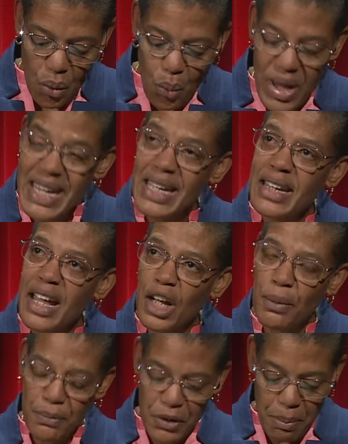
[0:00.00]
we can
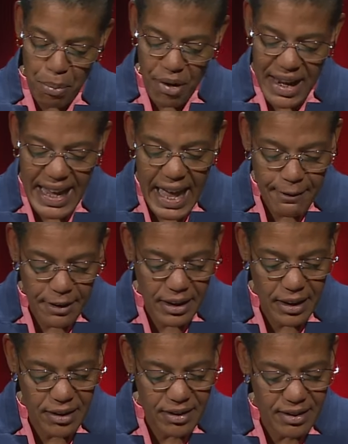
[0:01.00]
help to bring
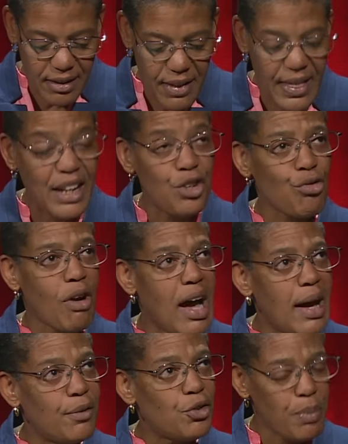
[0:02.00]
evidence that
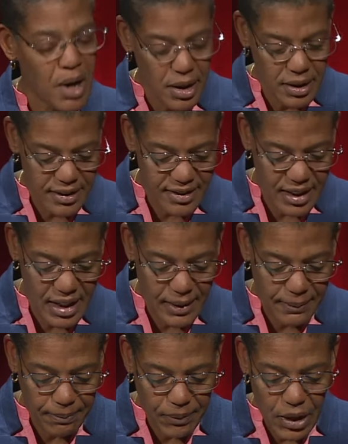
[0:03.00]
drives policy
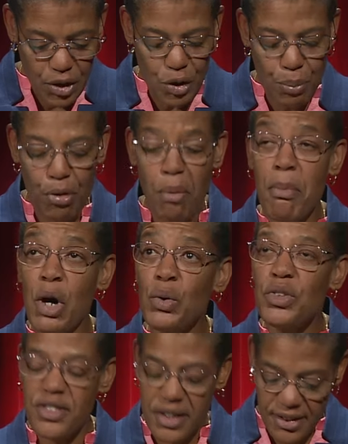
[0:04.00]
to
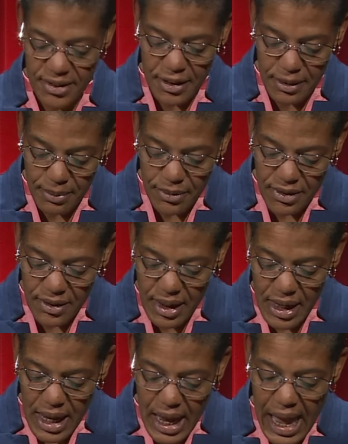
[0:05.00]
promote systems
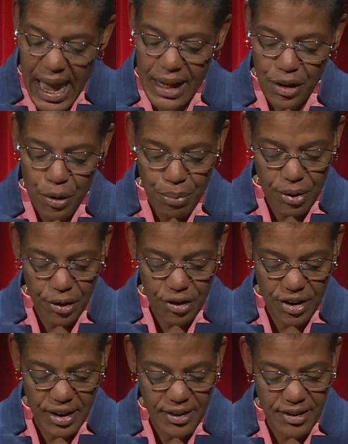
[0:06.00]
and
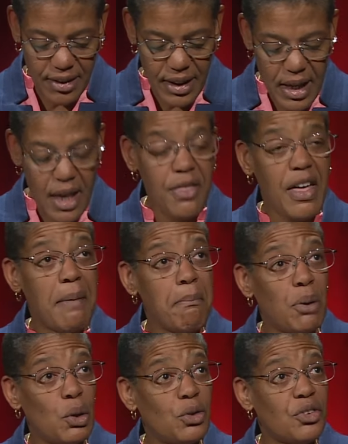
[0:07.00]
approaches
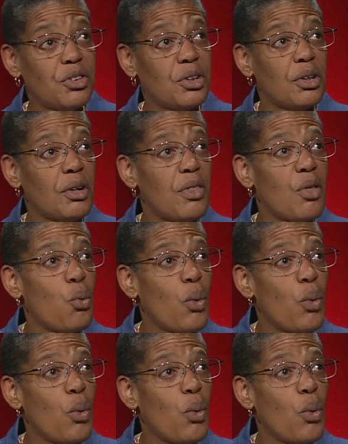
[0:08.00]
that bolster the